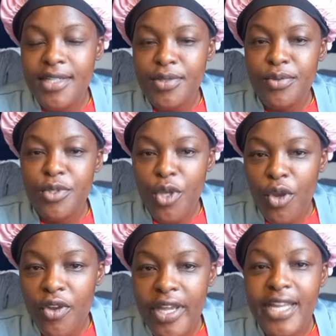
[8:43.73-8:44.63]
just to
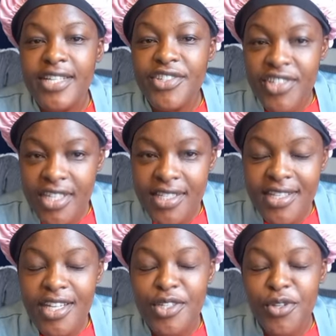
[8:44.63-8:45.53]
talk and gist,
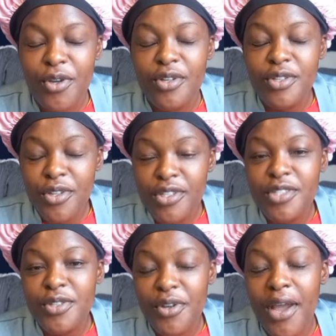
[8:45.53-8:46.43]
and
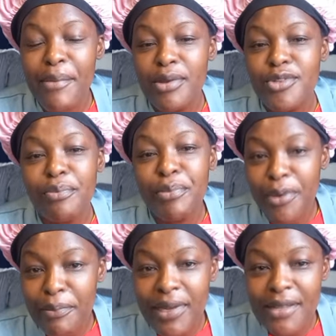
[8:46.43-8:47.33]
don't talk about your
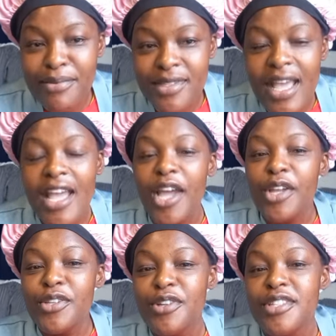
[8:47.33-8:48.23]
problems.
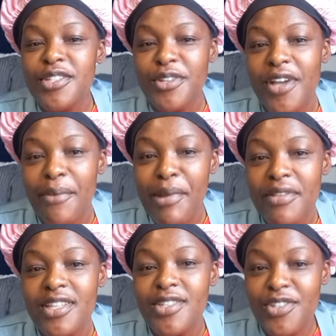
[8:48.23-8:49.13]
Don't talk
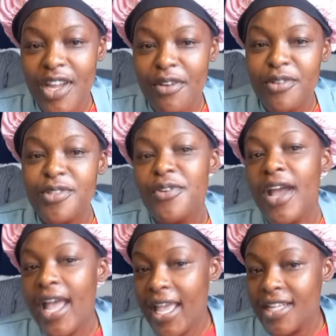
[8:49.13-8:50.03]
about the struggles you
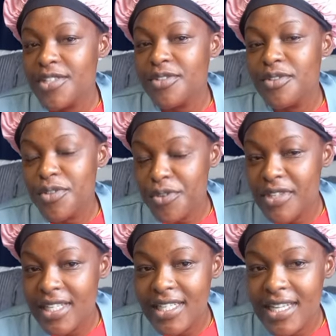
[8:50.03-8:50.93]
had through
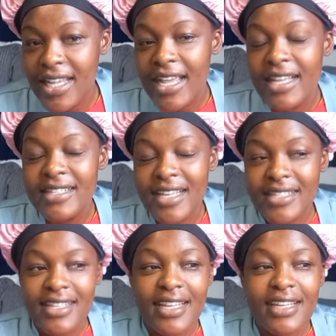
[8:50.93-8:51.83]
the day.
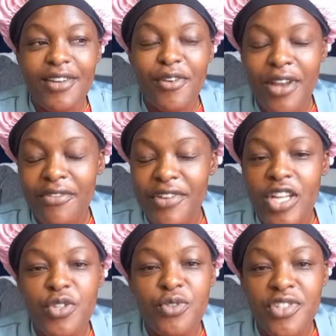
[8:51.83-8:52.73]
Just like call a
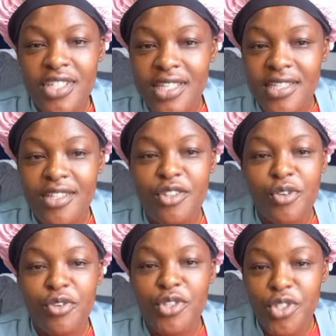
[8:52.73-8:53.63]
friend to gist,
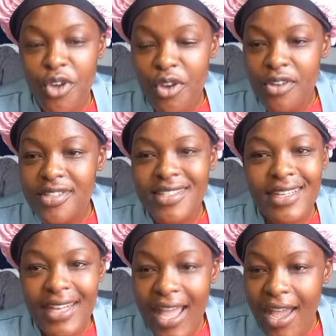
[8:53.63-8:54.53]
throw jokes,
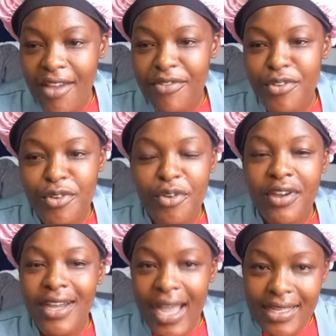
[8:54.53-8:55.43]
laugh, you
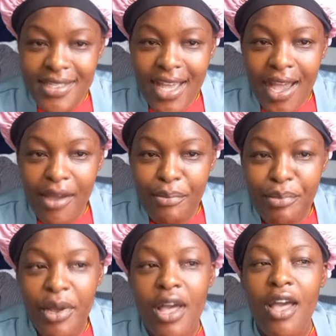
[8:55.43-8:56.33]
know, catch
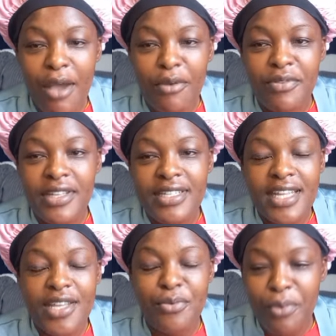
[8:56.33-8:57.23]
up how the
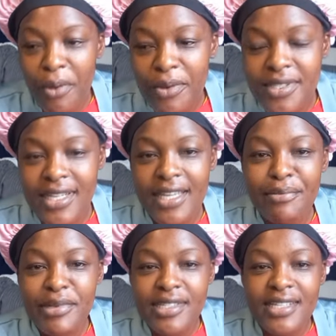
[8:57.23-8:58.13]
day was, like
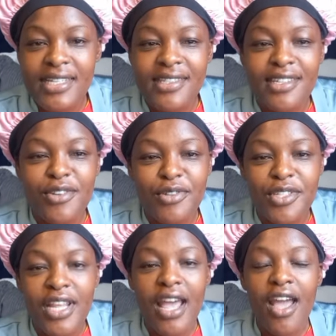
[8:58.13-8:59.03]
business did not